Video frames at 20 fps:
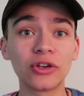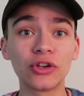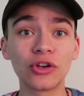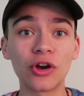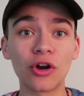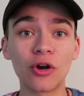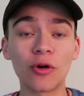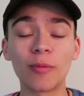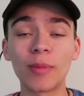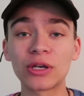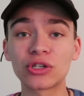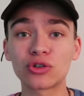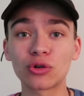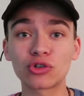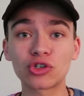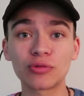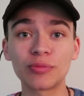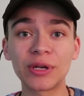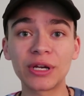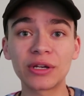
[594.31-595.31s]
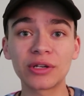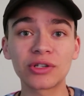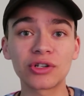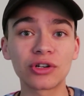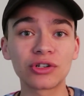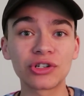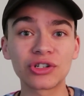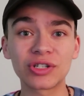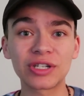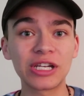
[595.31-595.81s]
You know, my social medias
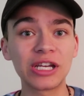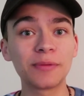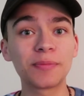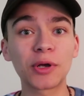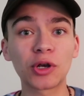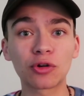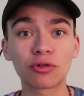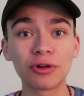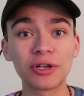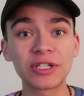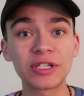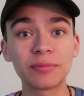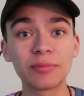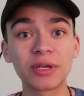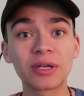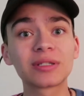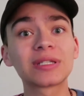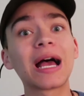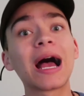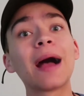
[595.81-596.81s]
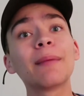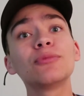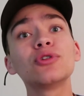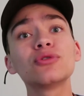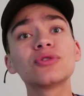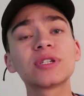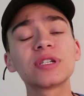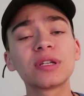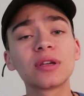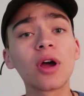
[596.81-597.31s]
are just keep increasing because I'm
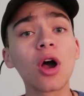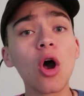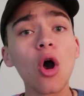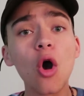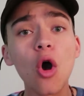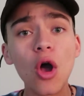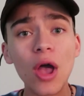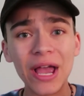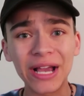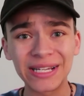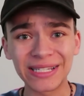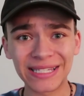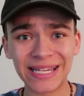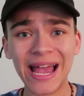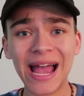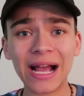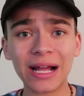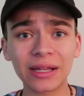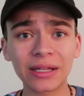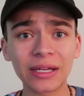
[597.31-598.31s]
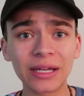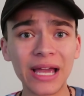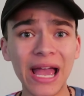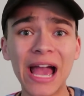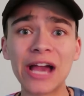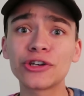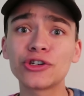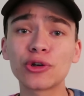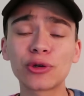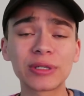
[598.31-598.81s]
using exactly,
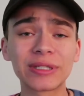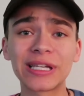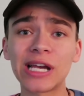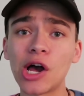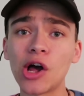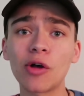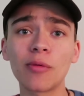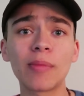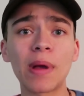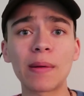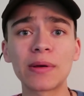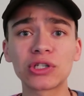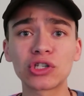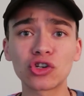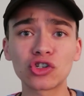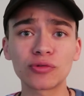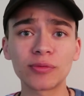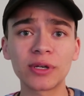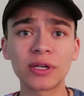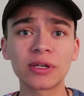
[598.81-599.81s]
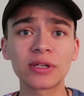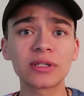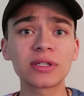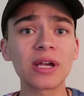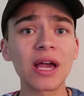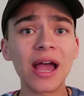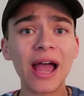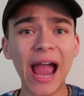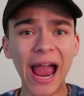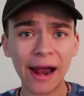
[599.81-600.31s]
as you can tell by my social
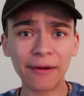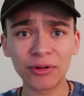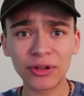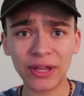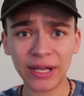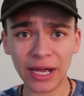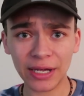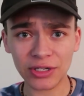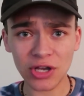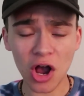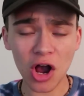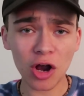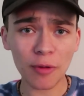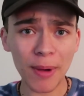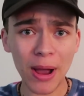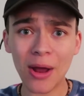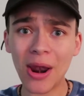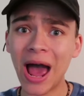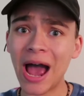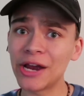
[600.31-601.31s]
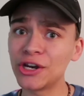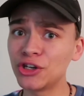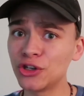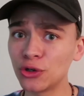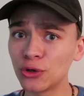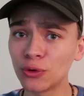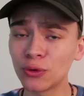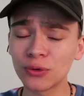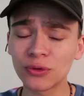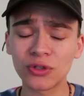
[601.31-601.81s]
medias, everything I talk about I
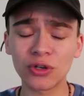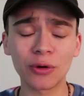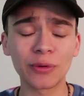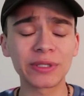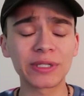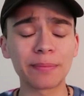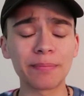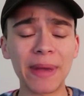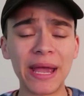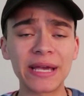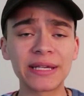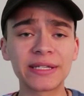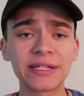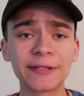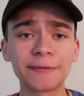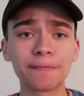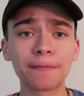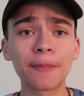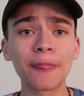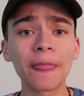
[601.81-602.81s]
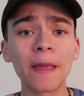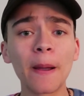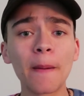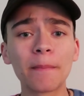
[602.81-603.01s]
do, so it's amazing.